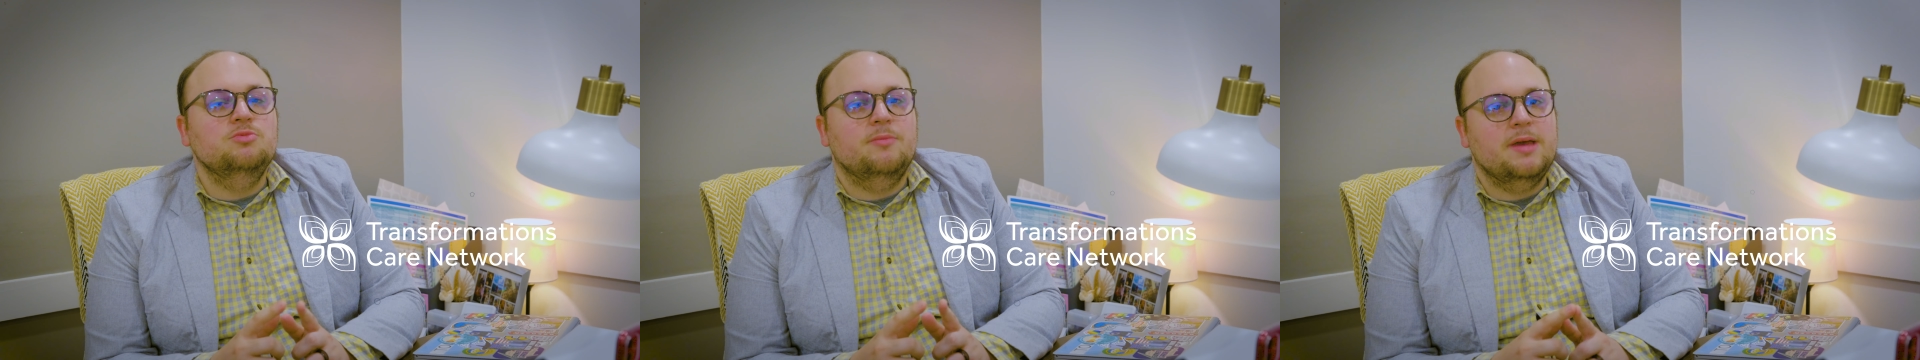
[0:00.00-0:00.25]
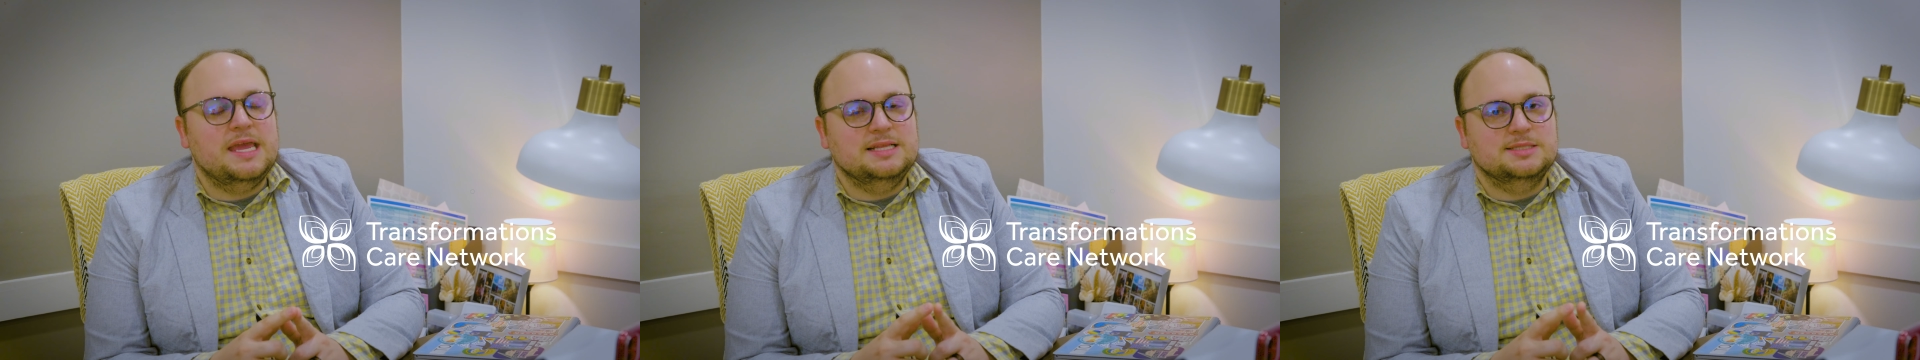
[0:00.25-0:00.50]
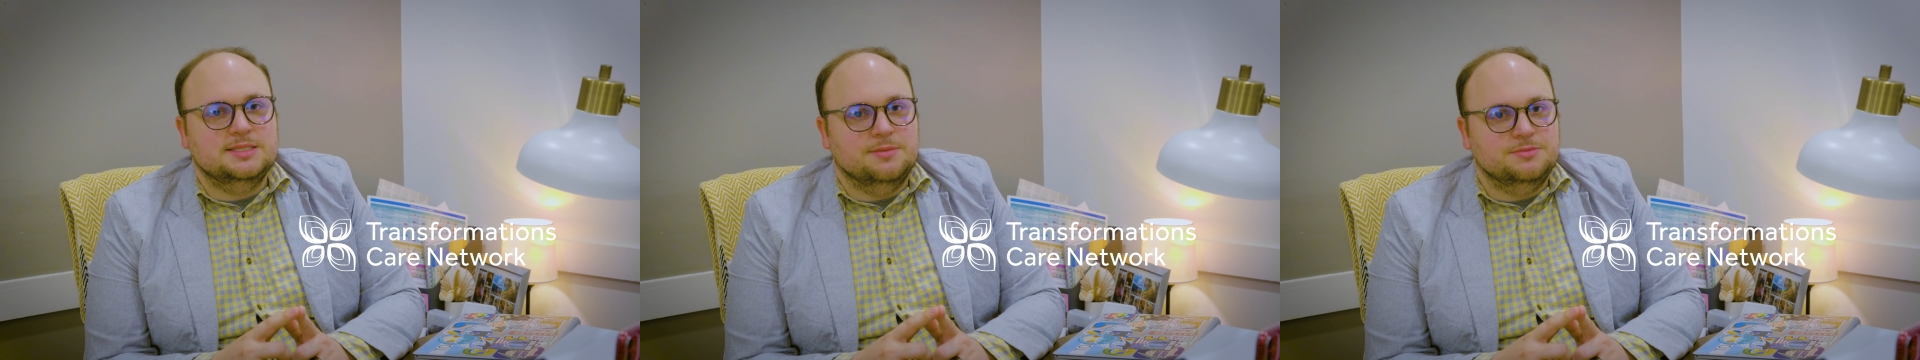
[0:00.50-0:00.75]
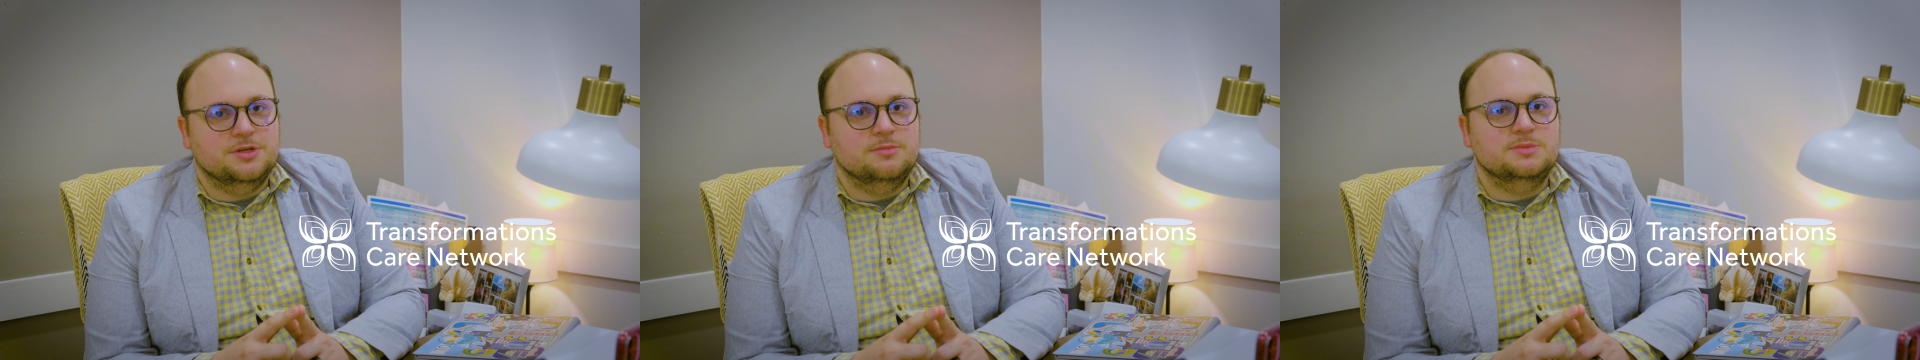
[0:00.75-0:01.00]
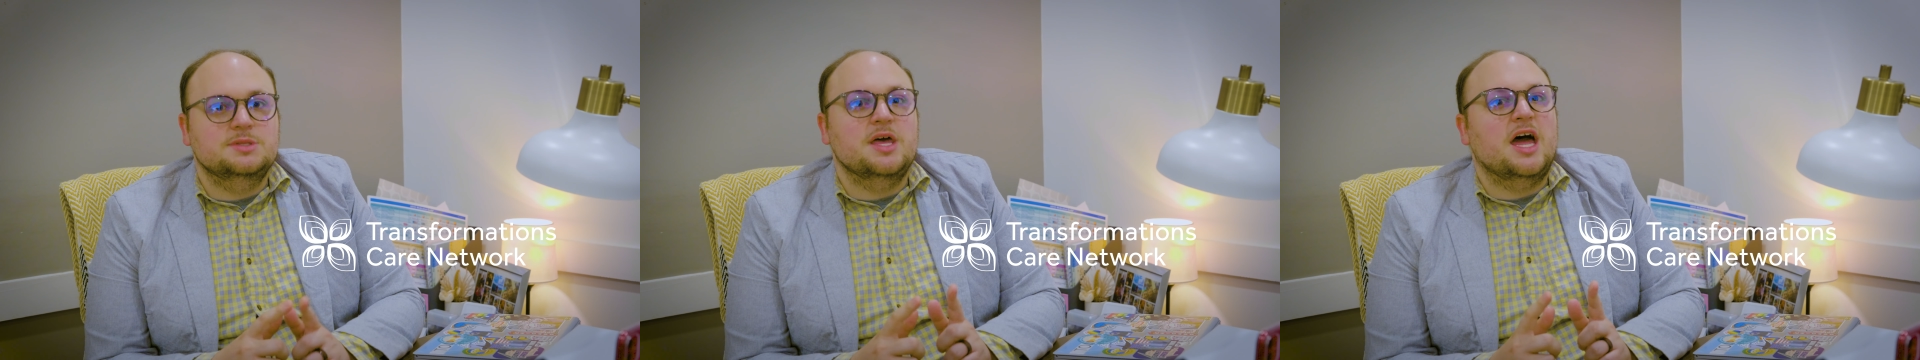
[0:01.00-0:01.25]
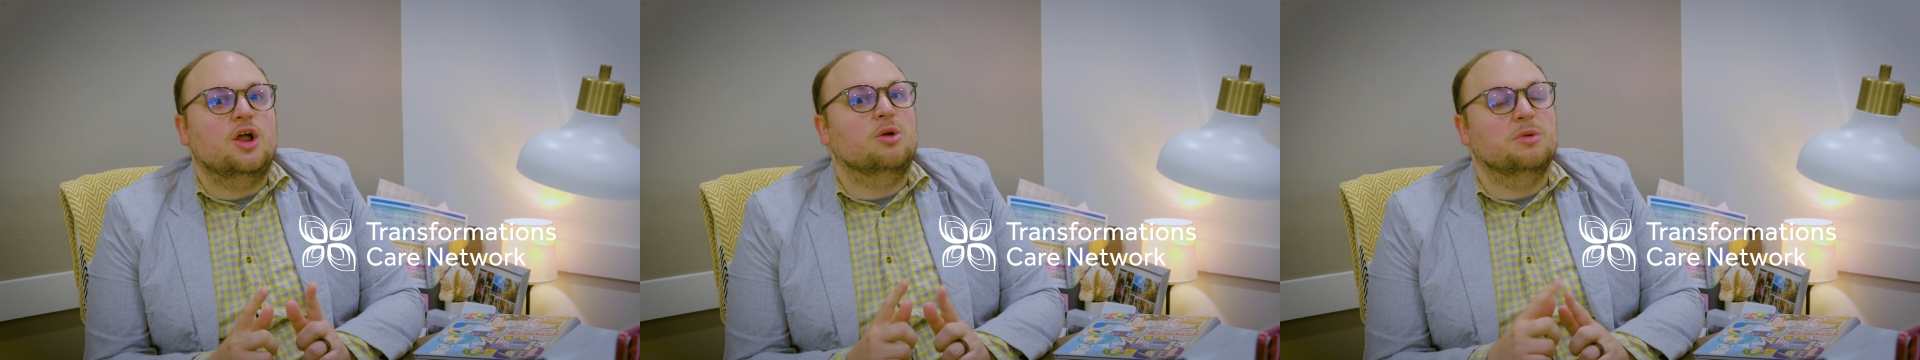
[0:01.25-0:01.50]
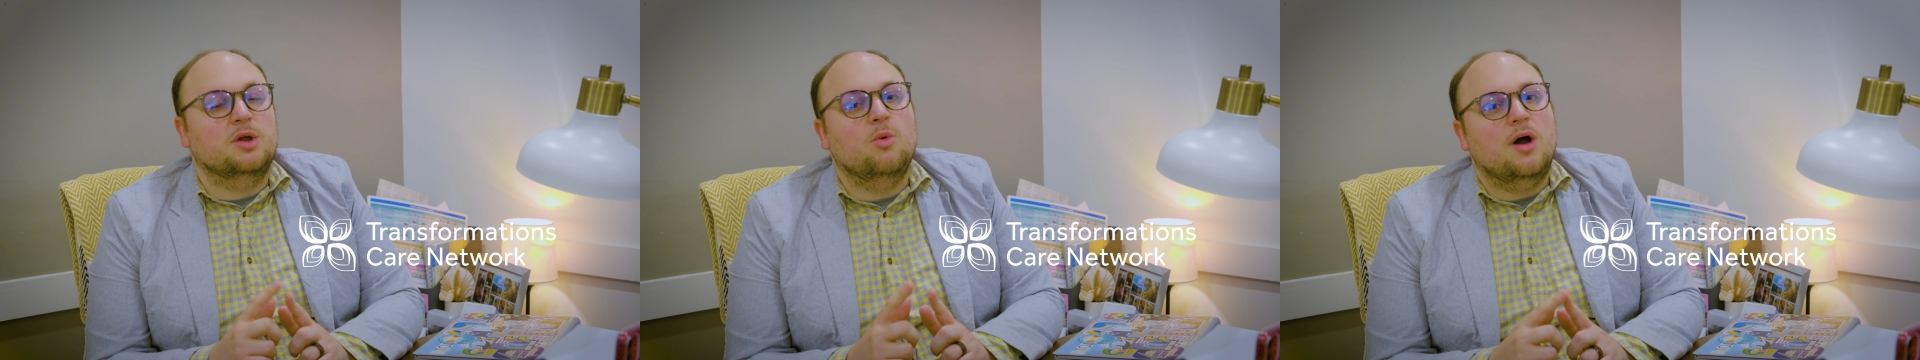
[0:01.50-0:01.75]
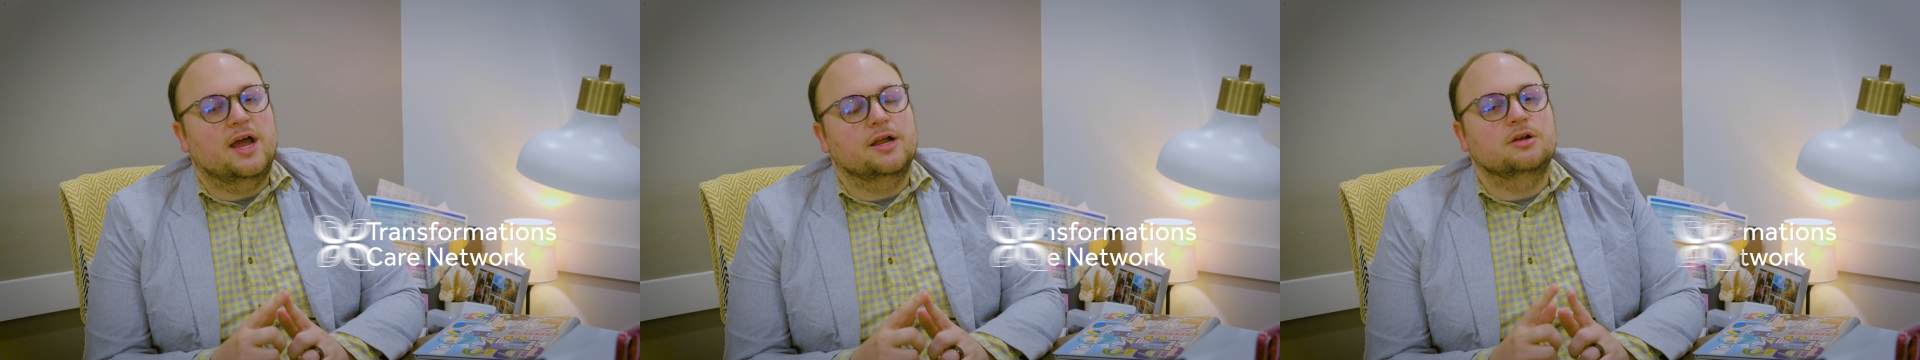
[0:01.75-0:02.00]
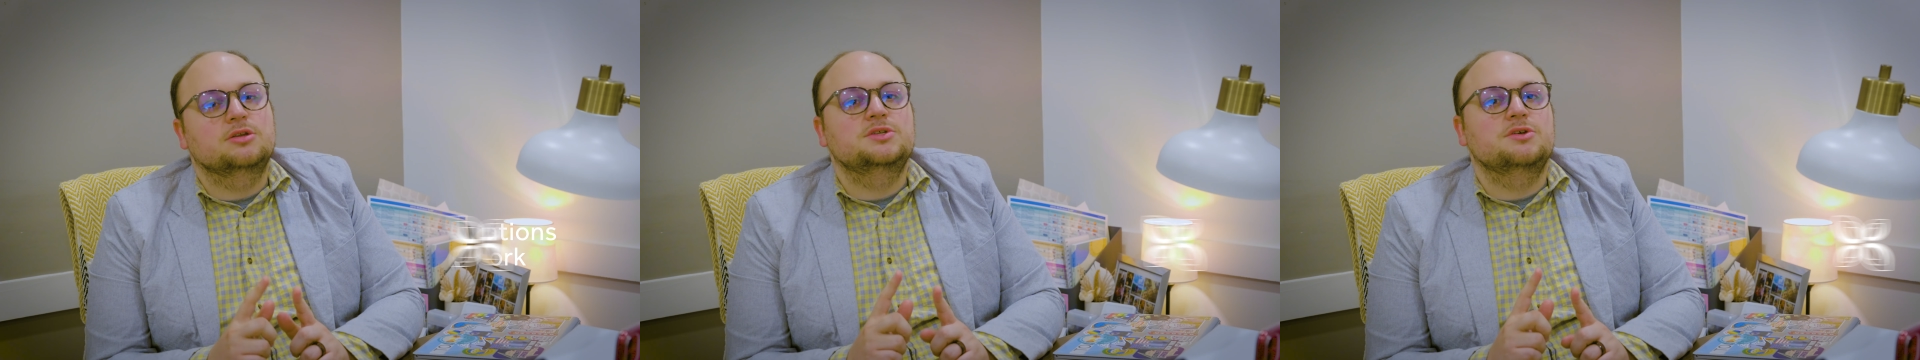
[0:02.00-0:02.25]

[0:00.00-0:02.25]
main symptoms that are required.